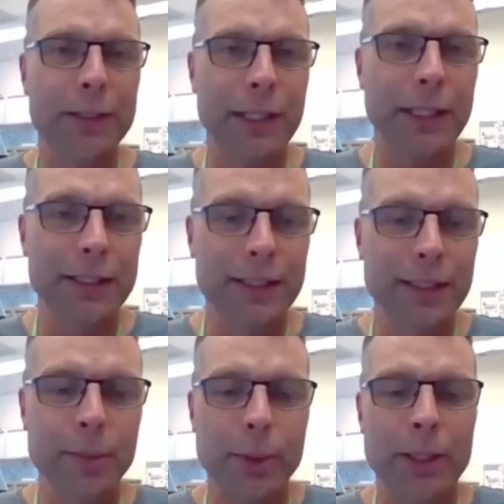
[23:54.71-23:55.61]
really
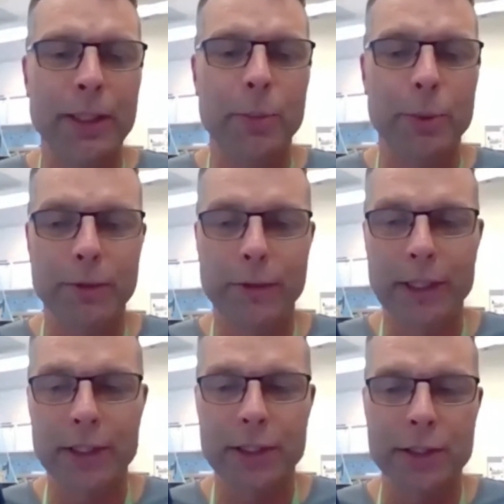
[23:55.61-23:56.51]
deep in their
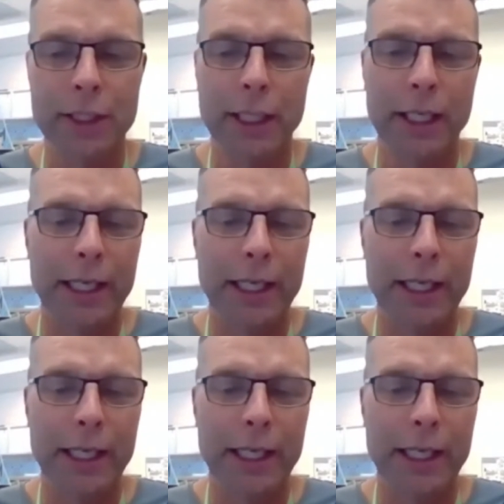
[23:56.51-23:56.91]
profession,